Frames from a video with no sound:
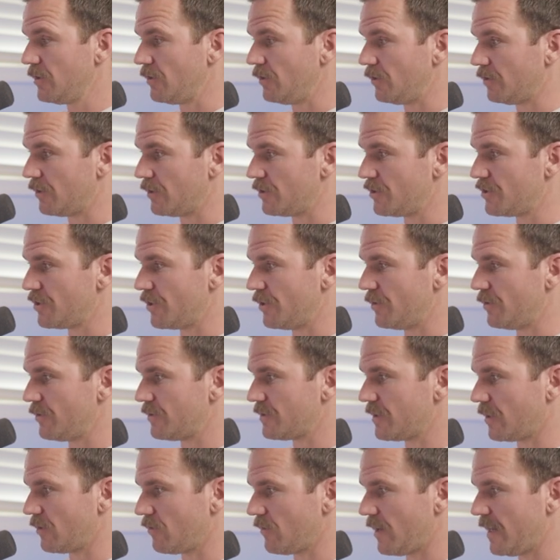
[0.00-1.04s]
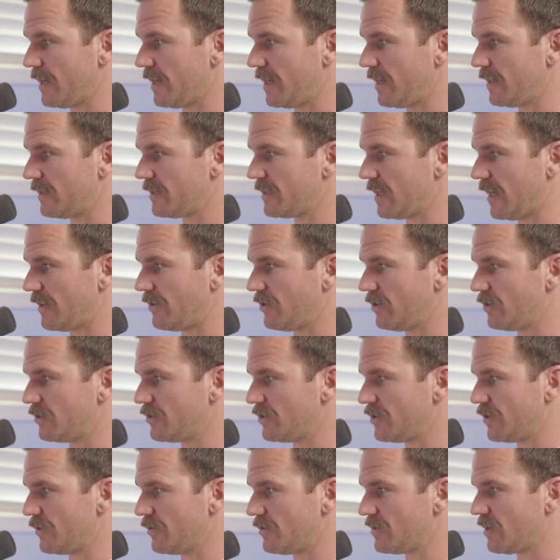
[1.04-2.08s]
you can choose a gradient, and you can
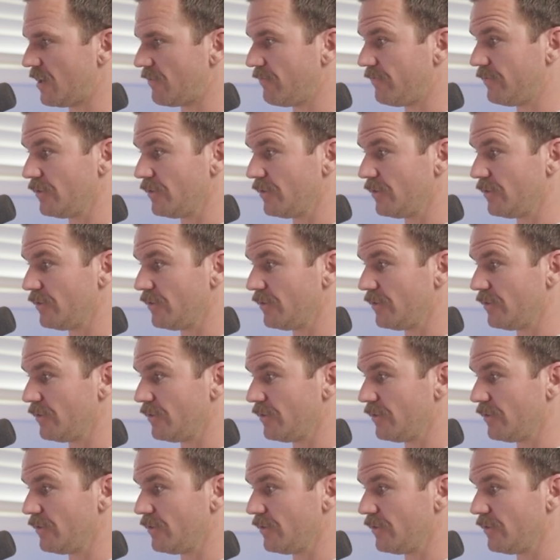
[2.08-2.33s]
choose a